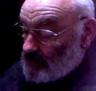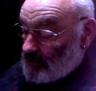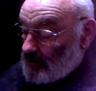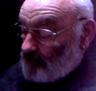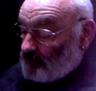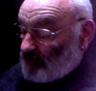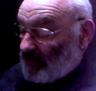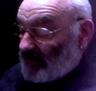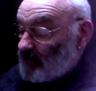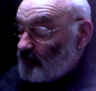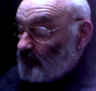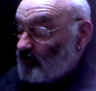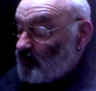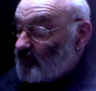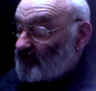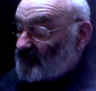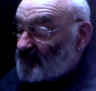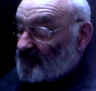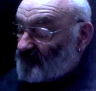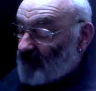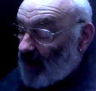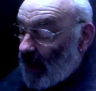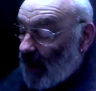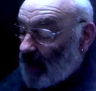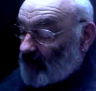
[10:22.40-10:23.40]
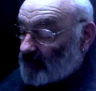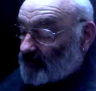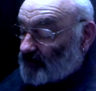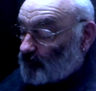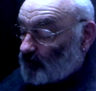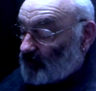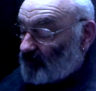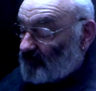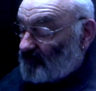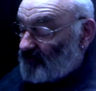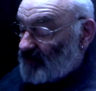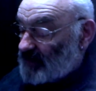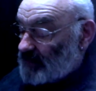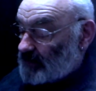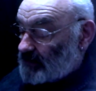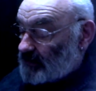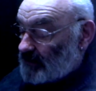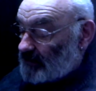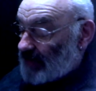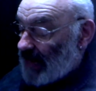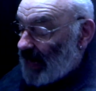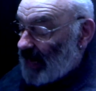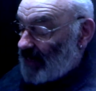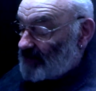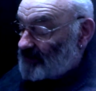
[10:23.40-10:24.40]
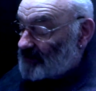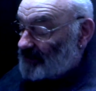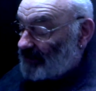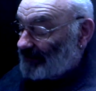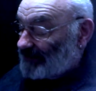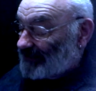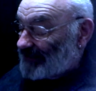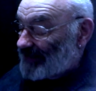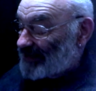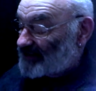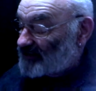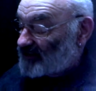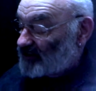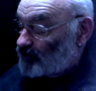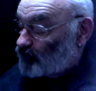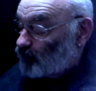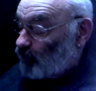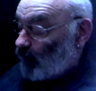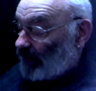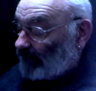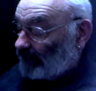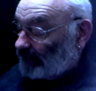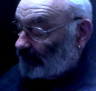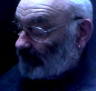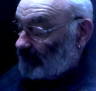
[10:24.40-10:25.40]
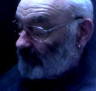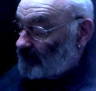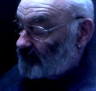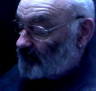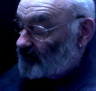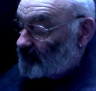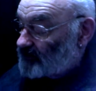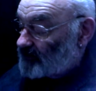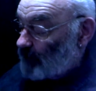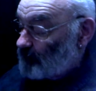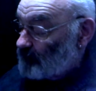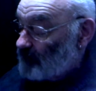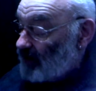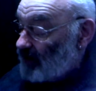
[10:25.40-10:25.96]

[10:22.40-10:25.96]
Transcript: Billy moves fast with feet and hands and lashes wildly to some